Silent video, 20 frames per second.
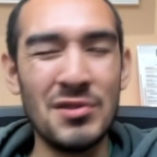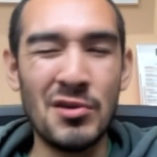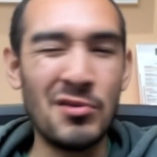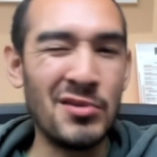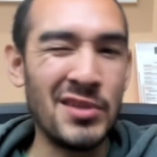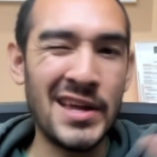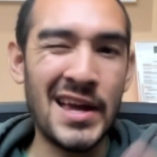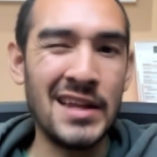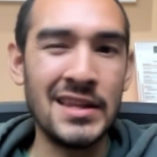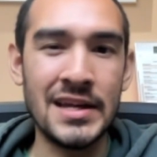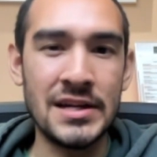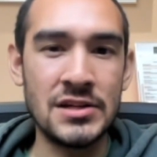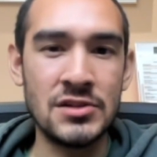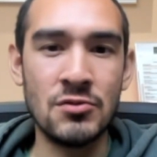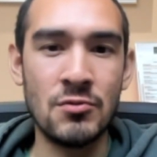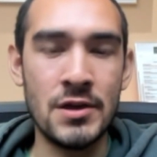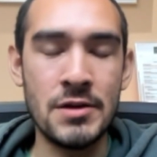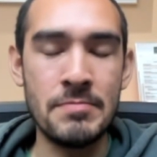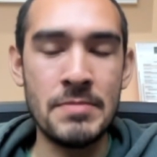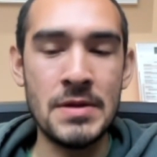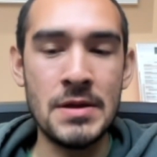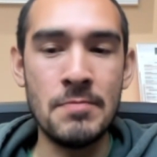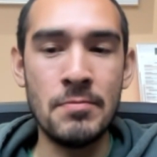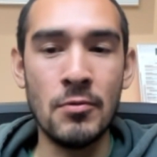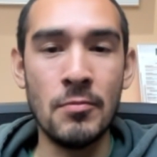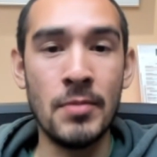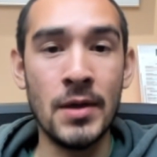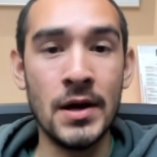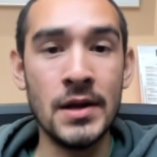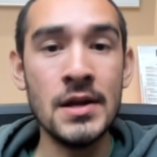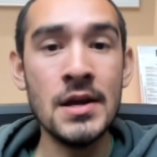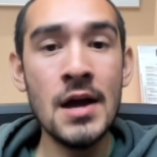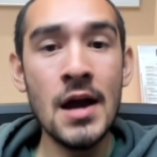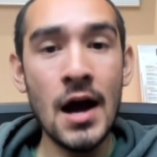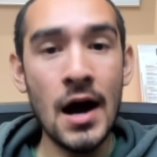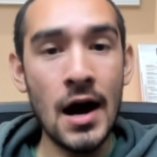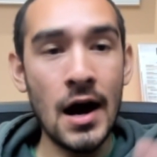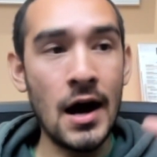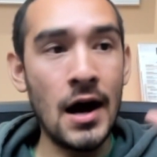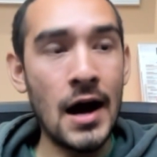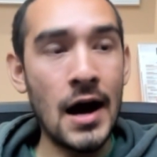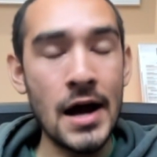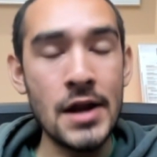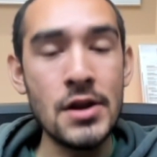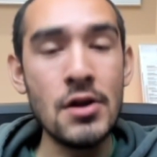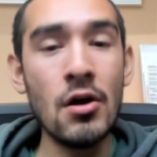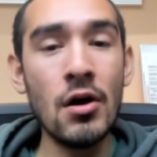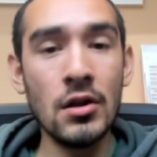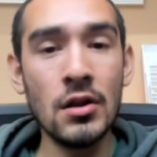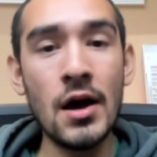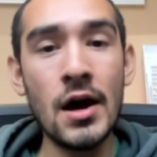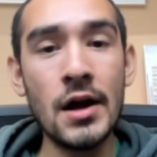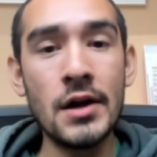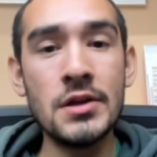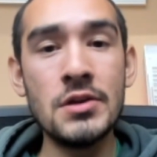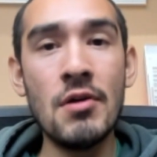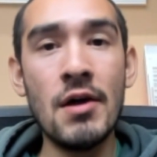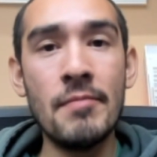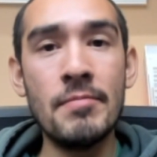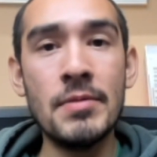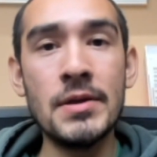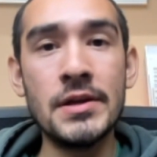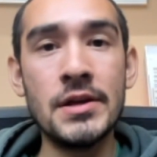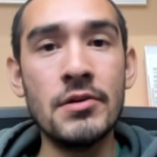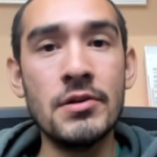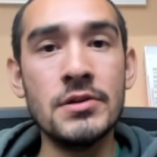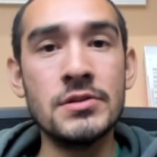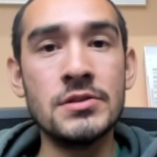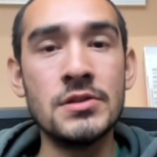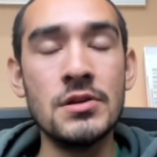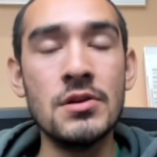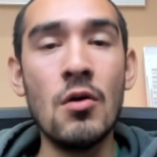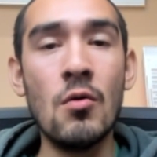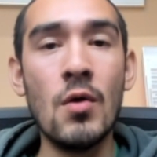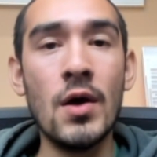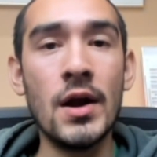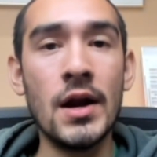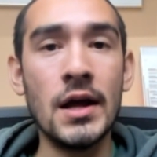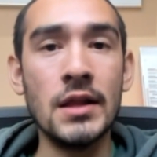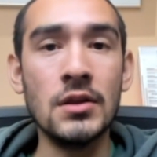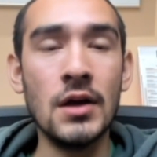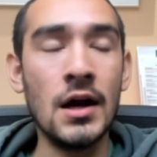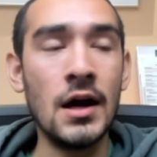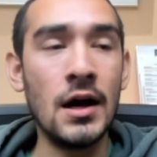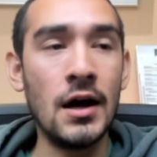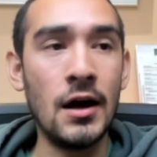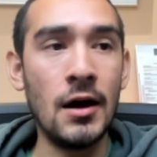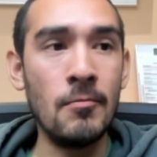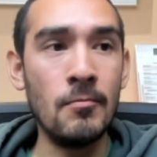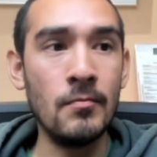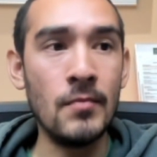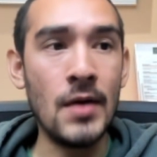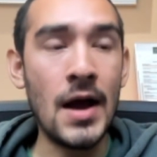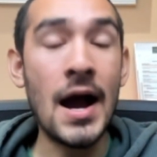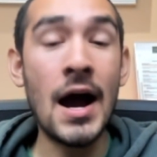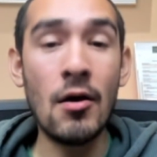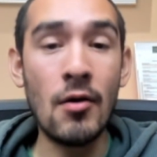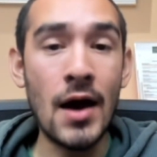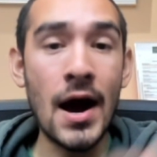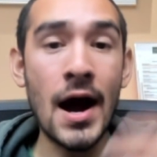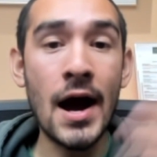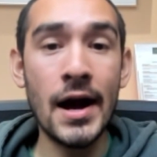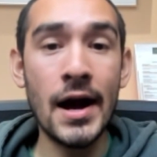It only had like 20 people, but I know a lot of you have been curious to know um, how